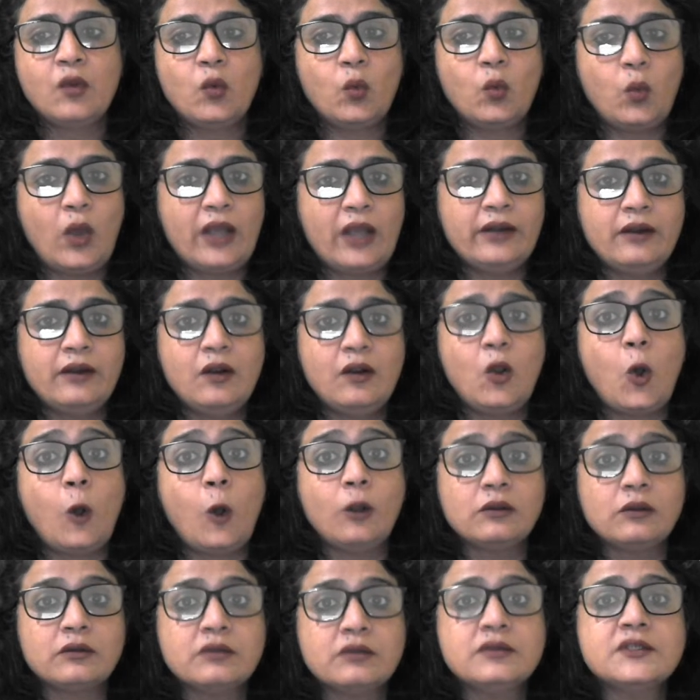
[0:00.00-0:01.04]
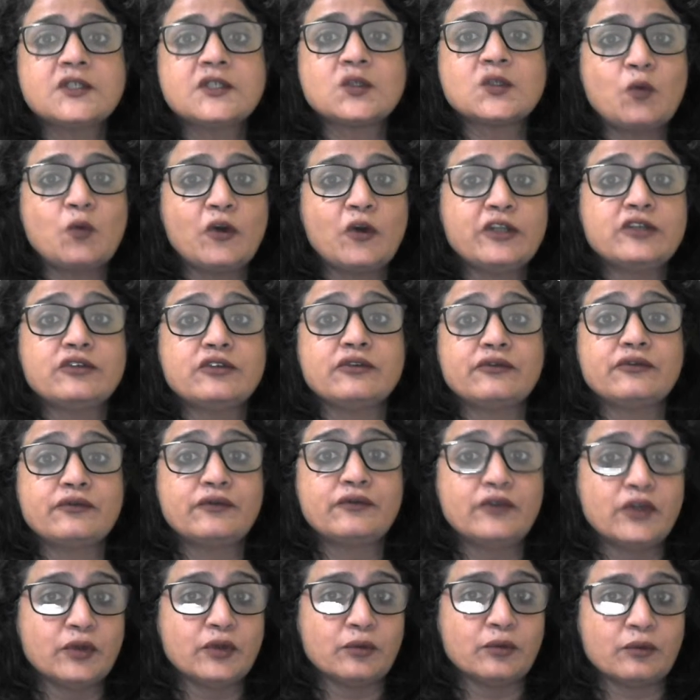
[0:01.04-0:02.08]
One, author's point of
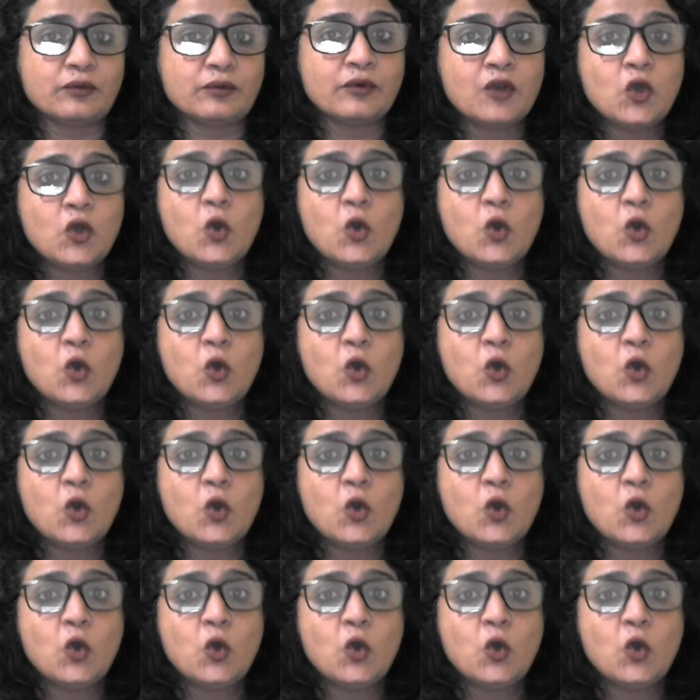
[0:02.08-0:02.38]
view.